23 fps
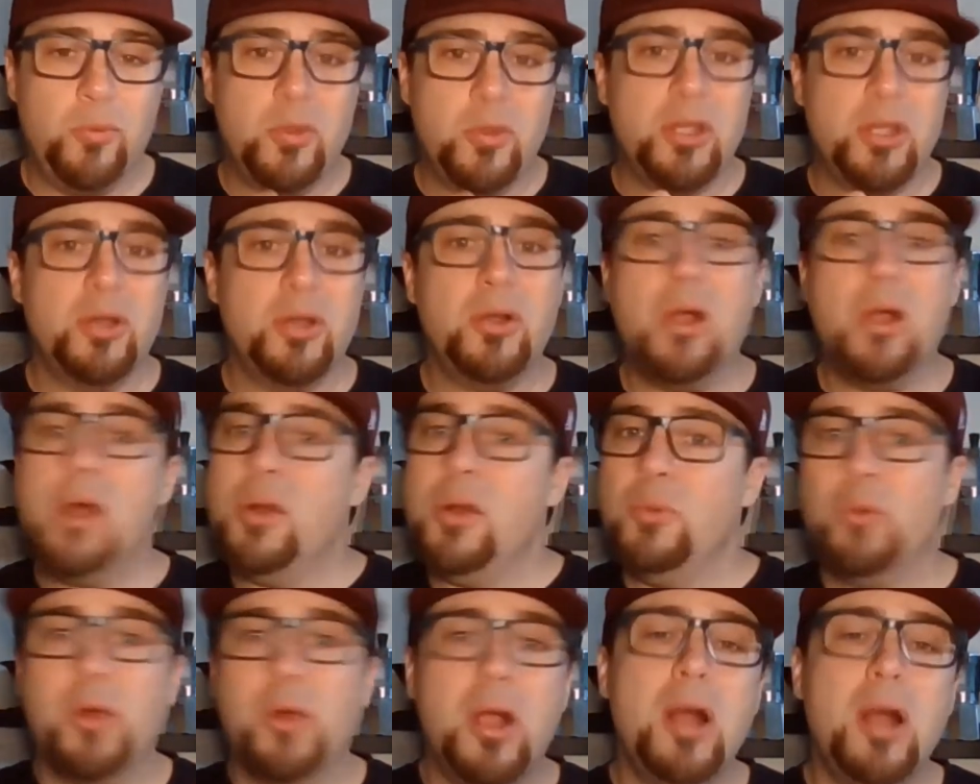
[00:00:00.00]
You're
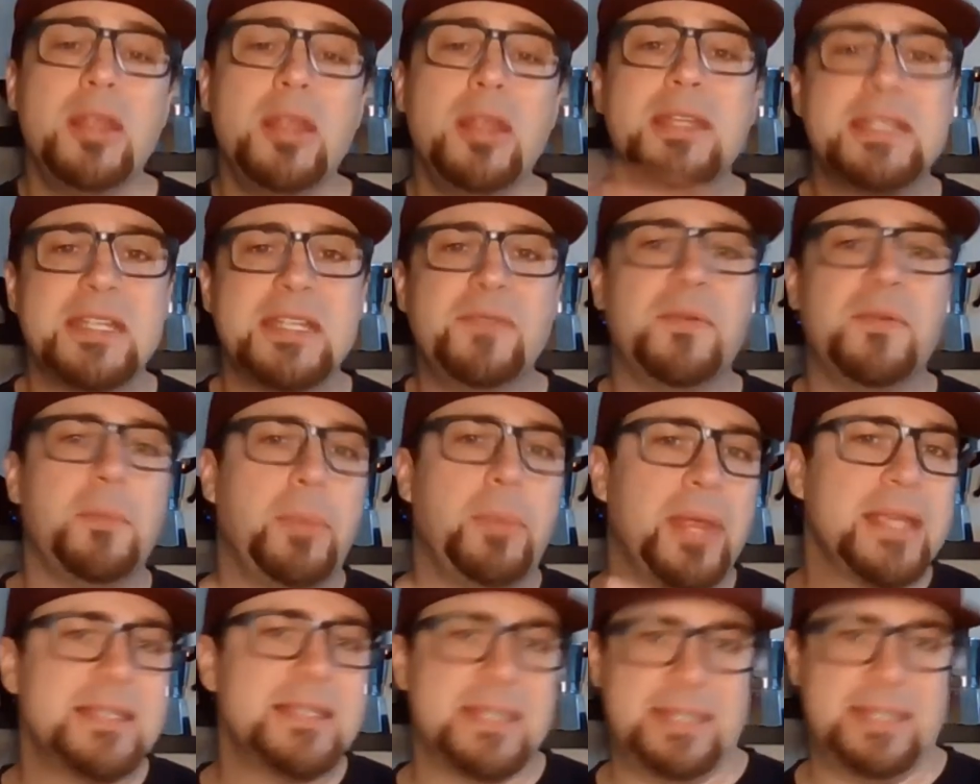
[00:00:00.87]
all, we're all in different
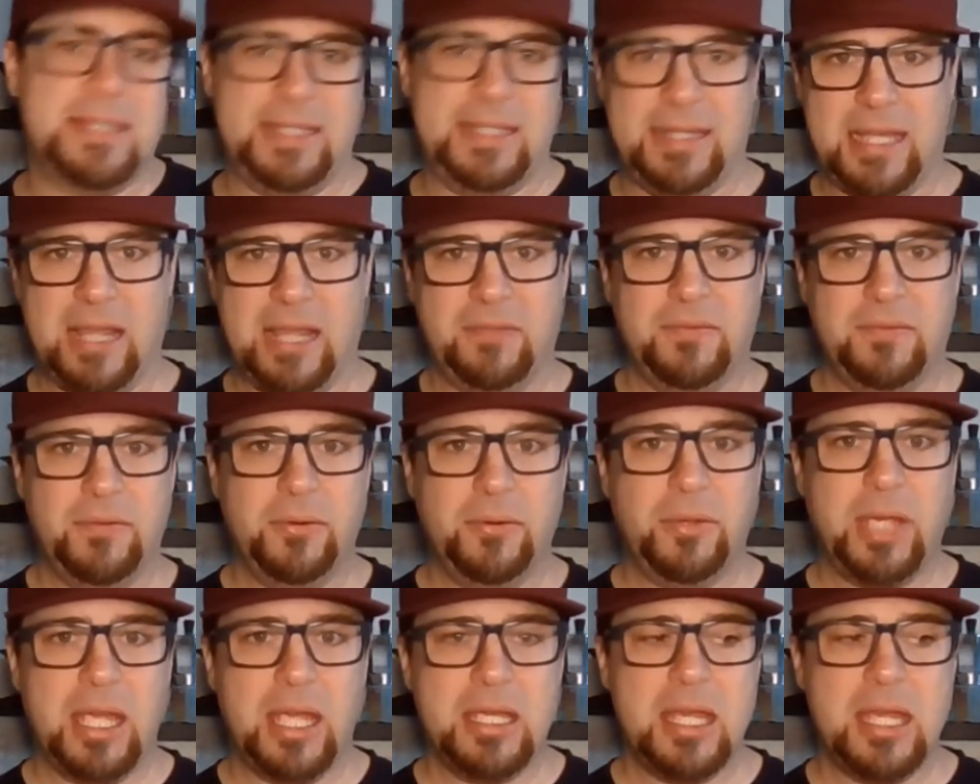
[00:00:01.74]
places in life,
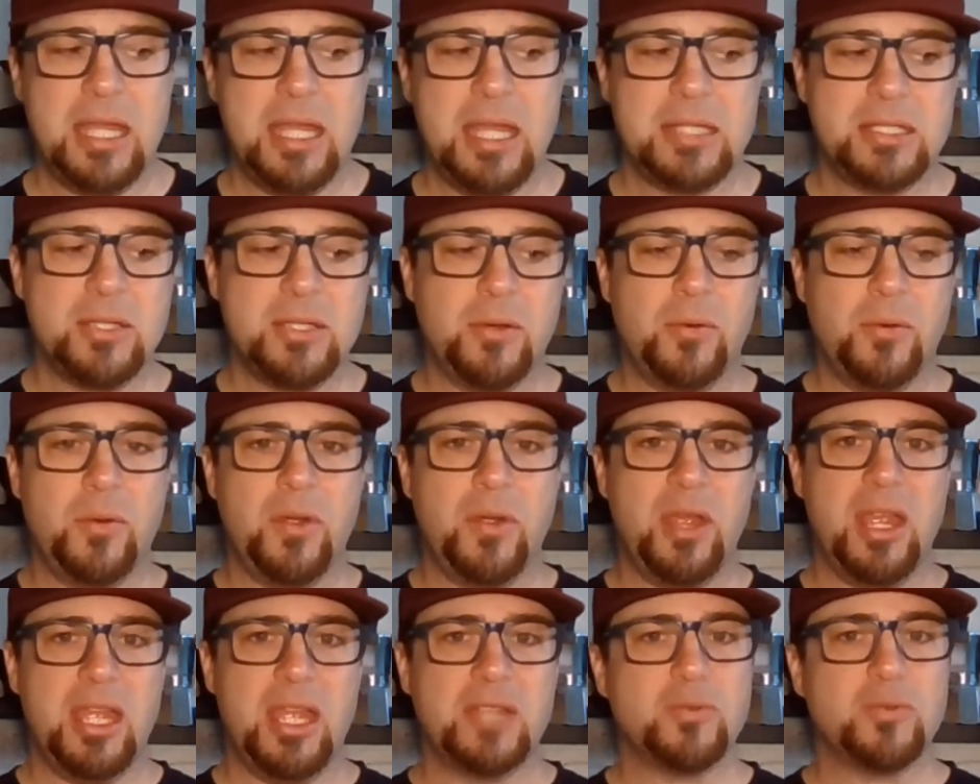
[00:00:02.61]
okay? And so
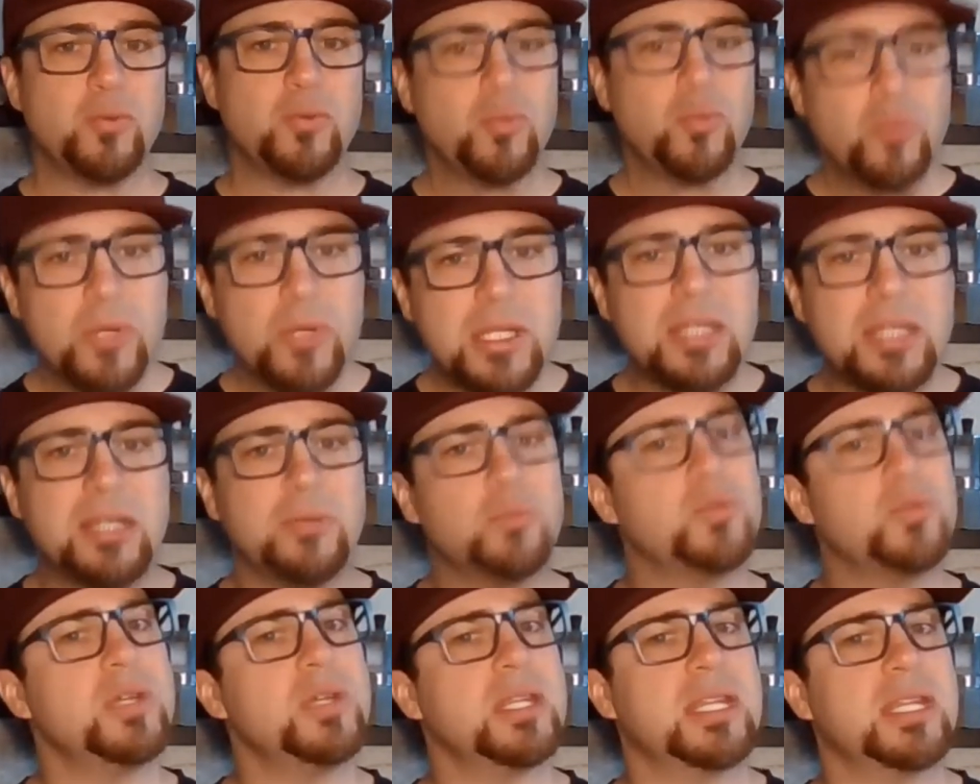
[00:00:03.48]
it's really,
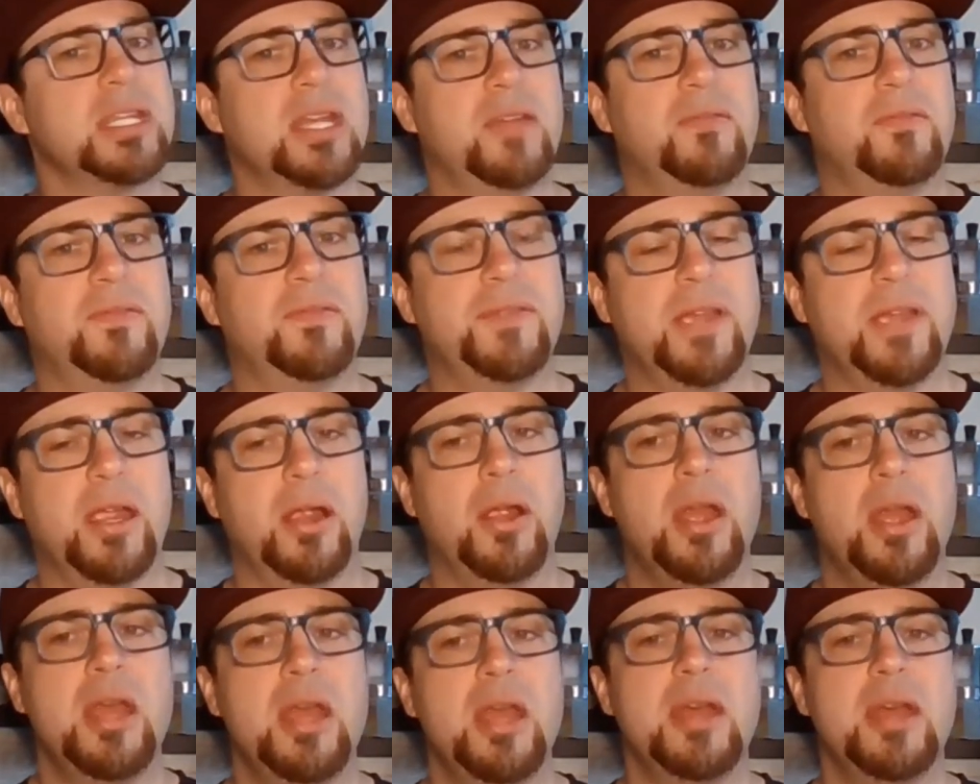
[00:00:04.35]
really
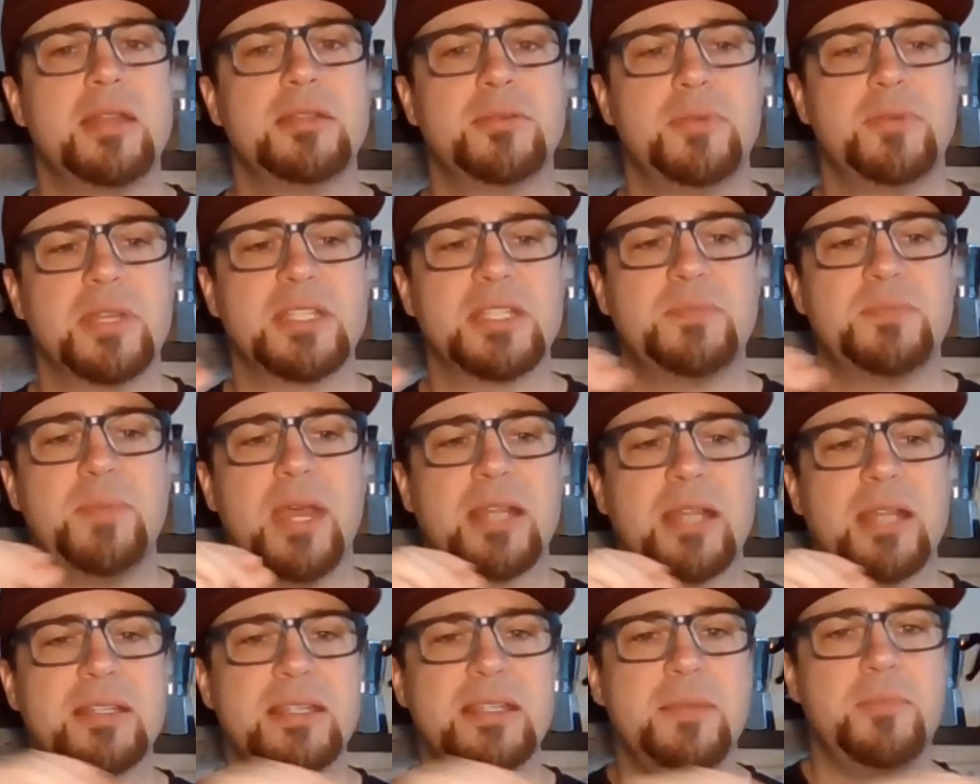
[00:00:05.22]
unfair to
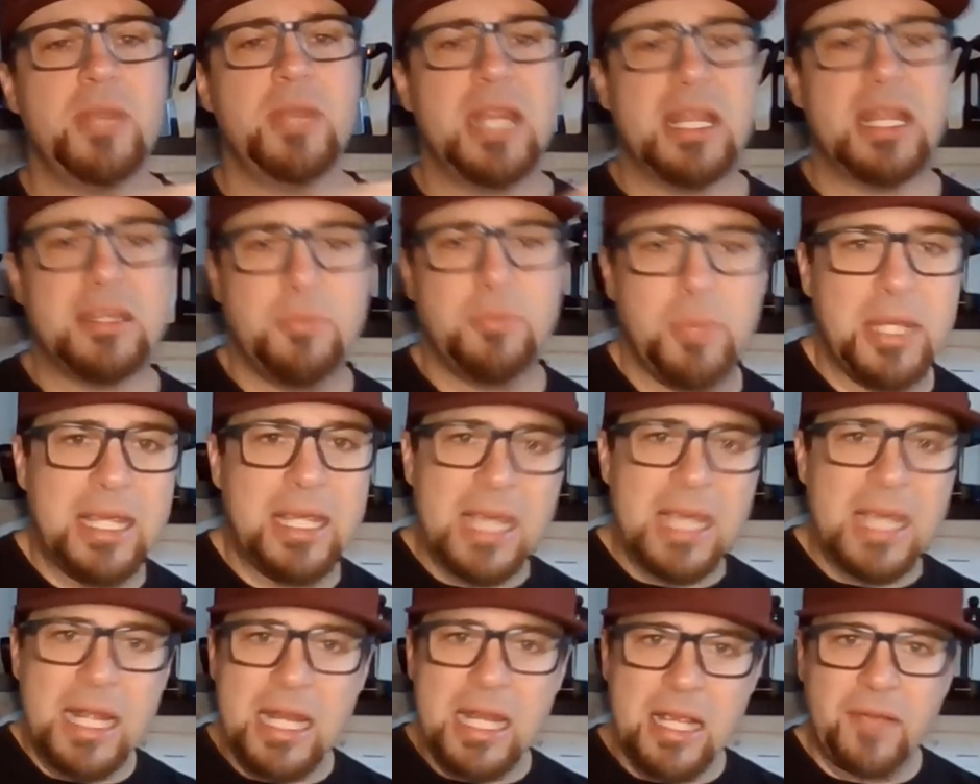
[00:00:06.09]
expect somebody at the
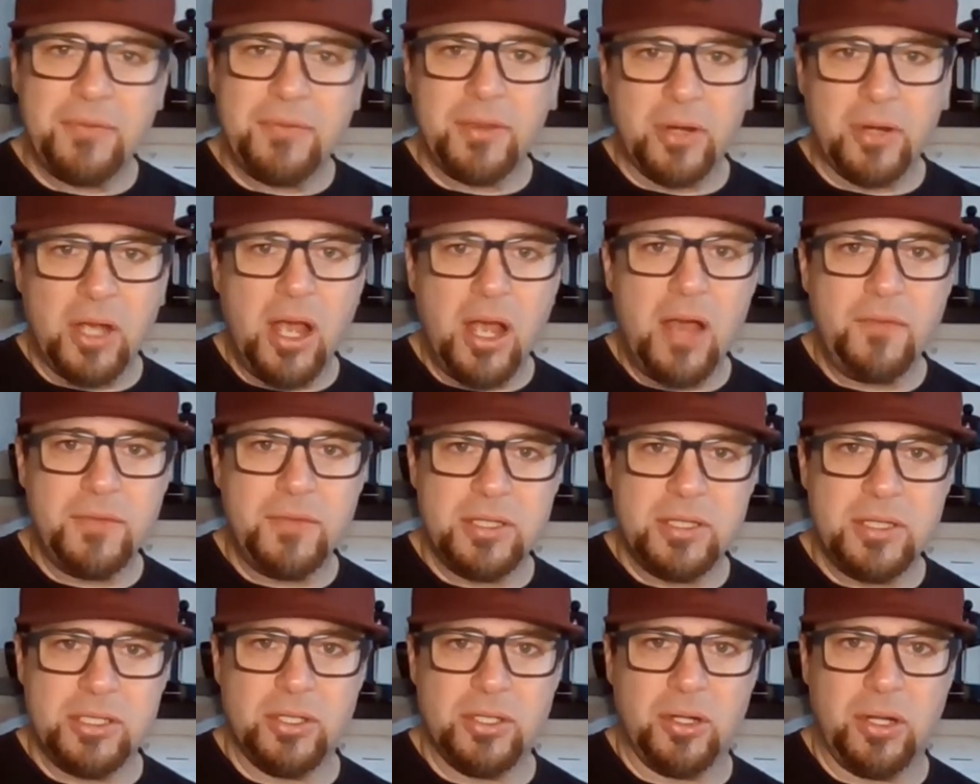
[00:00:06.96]
beginning of their
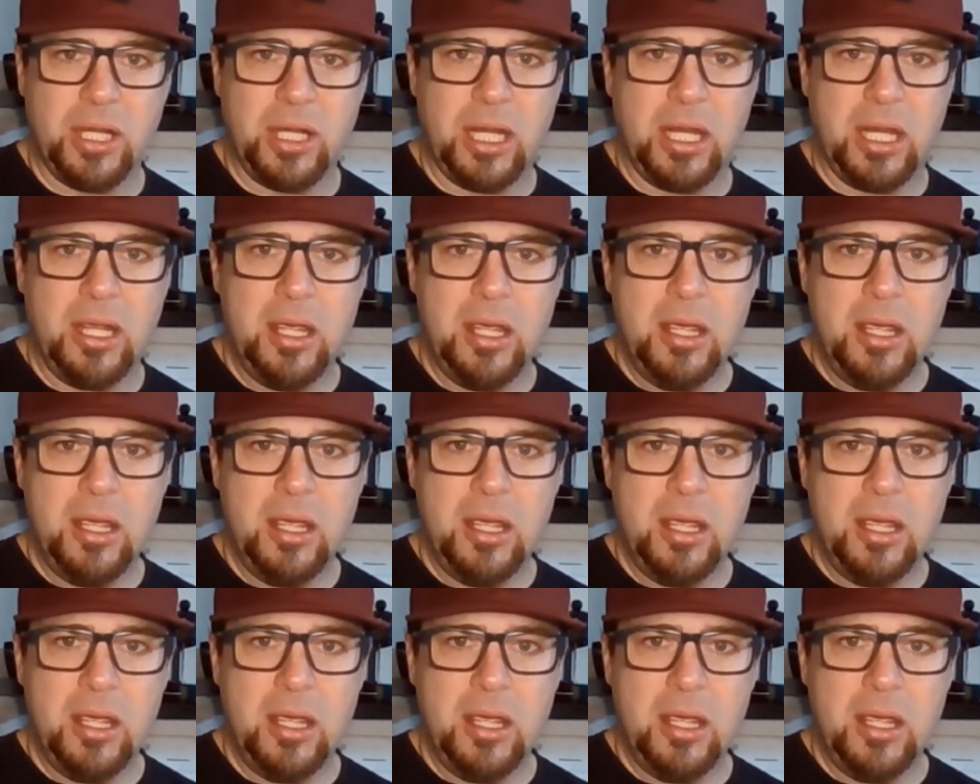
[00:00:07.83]
coffee journey